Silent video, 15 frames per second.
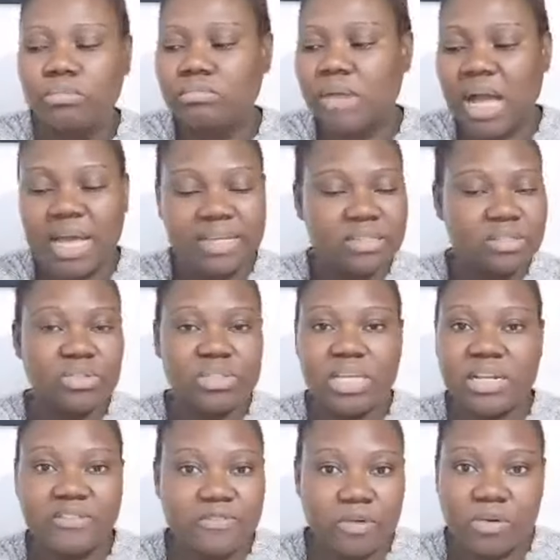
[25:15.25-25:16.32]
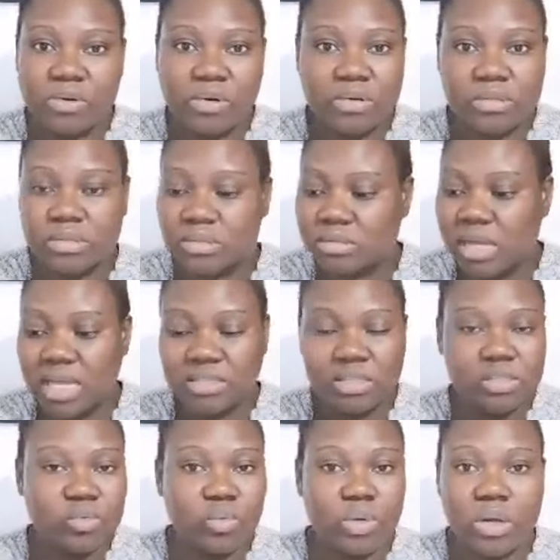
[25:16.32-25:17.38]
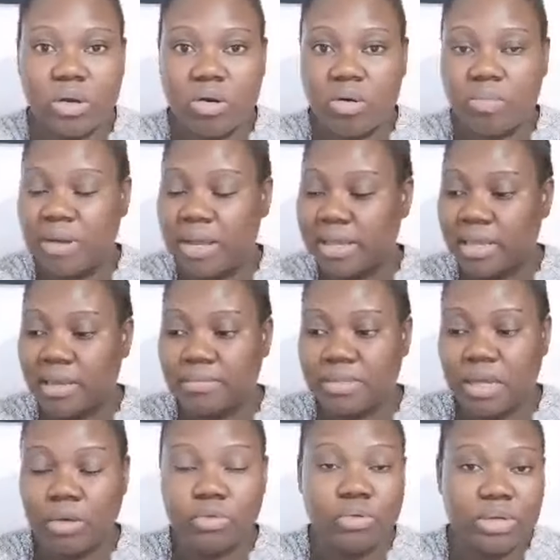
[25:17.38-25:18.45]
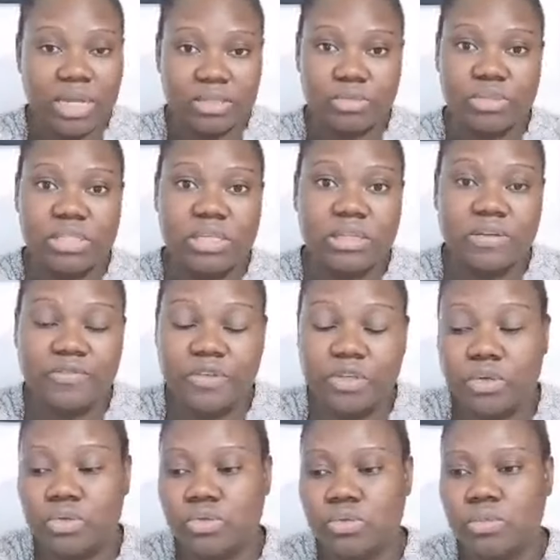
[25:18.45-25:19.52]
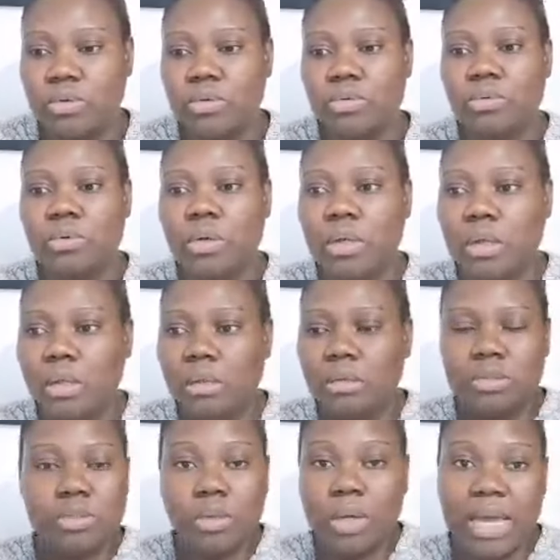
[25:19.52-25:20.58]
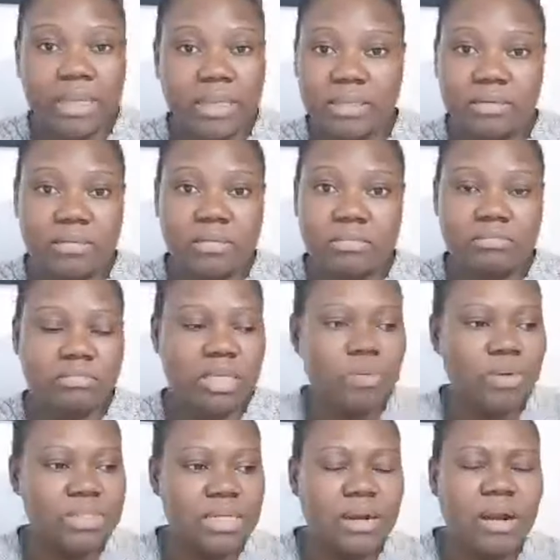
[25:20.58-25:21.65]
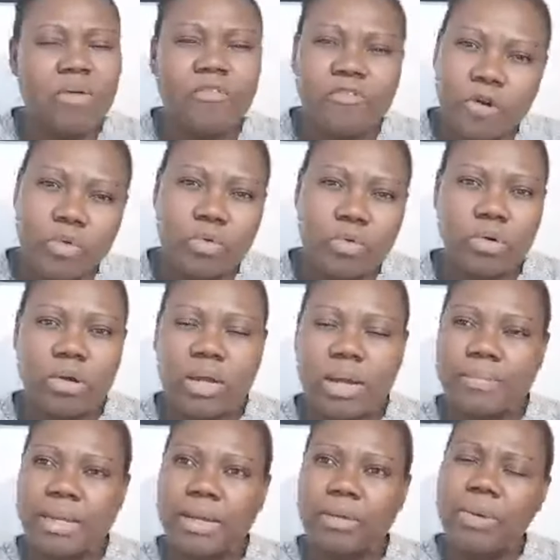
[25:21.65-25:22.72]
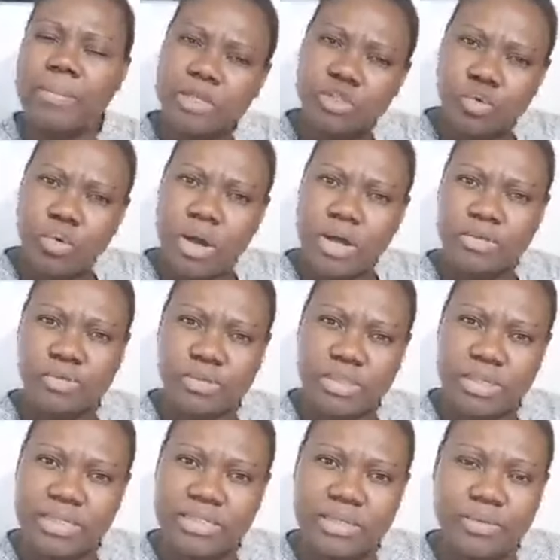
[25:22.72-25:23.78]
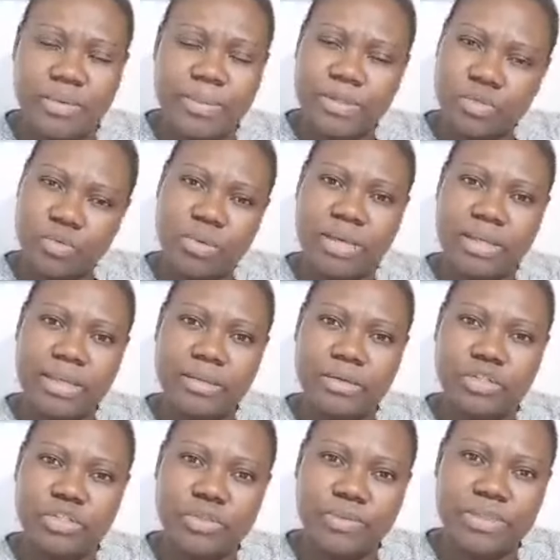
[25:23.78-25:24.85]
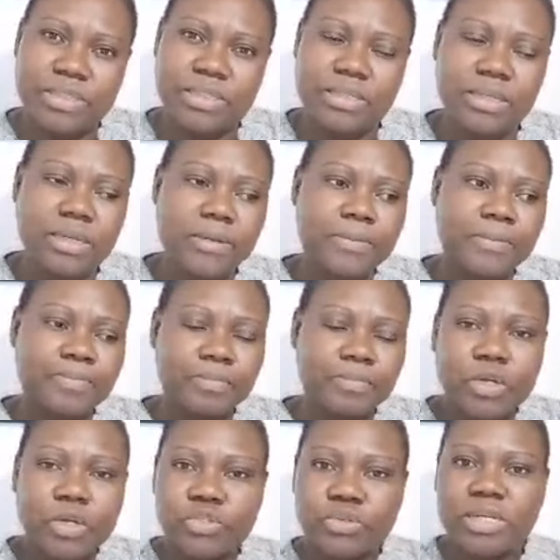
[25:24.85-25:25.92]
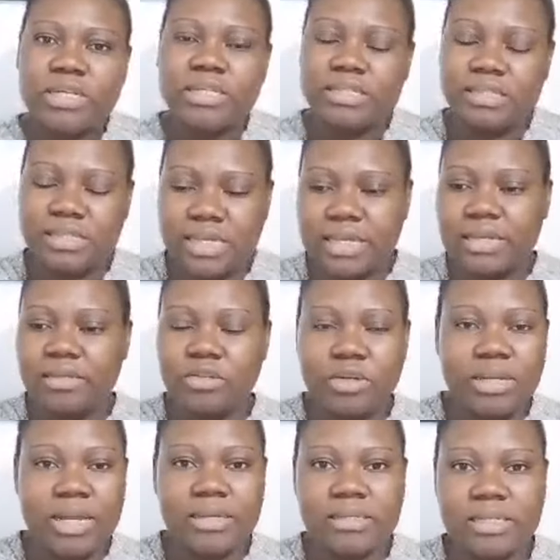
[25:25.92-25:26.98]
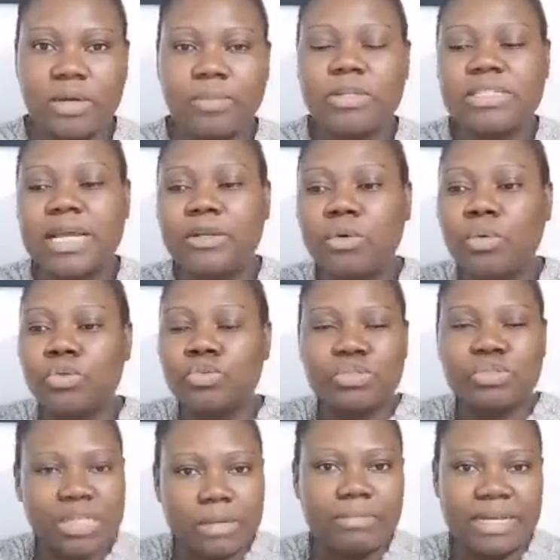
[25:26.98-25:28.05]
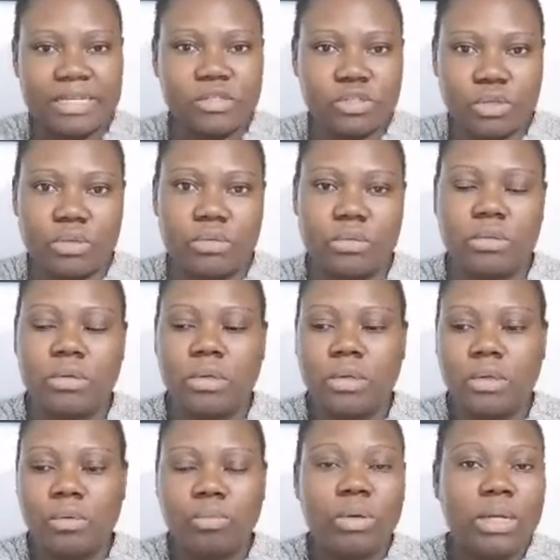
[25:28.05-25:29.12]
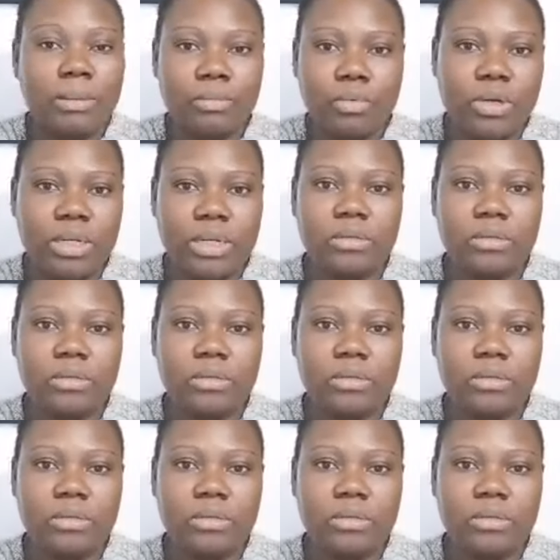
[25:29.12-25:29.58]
I totally forgot. I just woke up, I came down. You guys will see the video tomorrow. So it was around 4 o'clock. I'm like, we're meant to go out today, isn't it? We're meant to go and get your shoe, isn't it? Because today is day your dad is out, because I don't want to take my son when I'm going out.